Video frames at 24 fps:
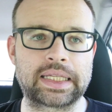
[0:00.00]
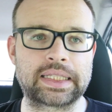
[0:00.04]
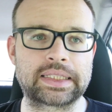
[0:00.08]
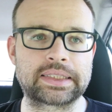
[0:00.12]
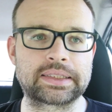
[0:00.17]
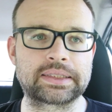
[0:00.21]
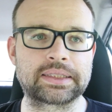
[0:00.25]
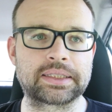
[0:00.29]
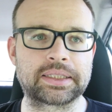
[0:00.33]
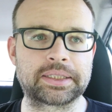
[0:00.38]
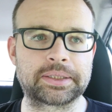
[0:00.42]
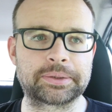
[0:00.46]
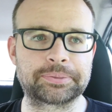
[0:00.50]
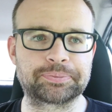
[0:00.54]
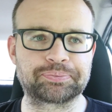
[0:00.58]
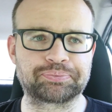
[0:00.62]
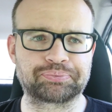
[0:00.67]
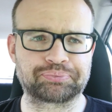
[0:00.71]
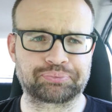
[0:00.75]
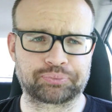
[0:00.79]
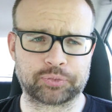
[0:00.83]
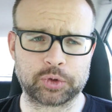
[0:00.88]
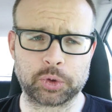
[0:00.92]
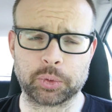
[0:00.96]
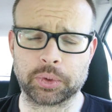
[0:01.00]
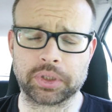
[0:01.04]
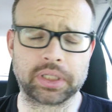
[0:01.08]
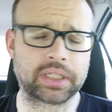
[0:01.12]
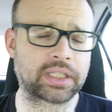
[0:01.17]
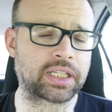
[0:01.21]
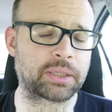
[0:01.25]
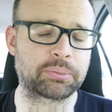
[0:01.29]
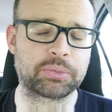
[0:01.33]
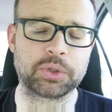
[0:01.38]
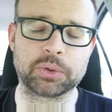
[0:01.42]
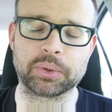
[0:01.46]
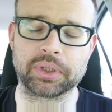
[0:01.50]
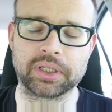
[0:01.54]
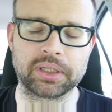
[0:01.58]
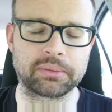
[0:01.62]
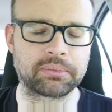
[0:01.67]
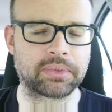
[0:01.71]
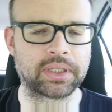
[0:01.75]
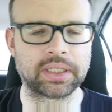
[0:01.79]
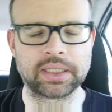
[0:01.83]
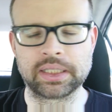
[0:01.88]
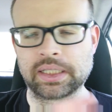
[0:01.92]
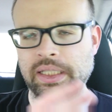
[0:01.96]
and we're going to keep doing
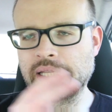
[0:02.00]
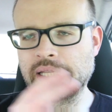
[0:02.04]
them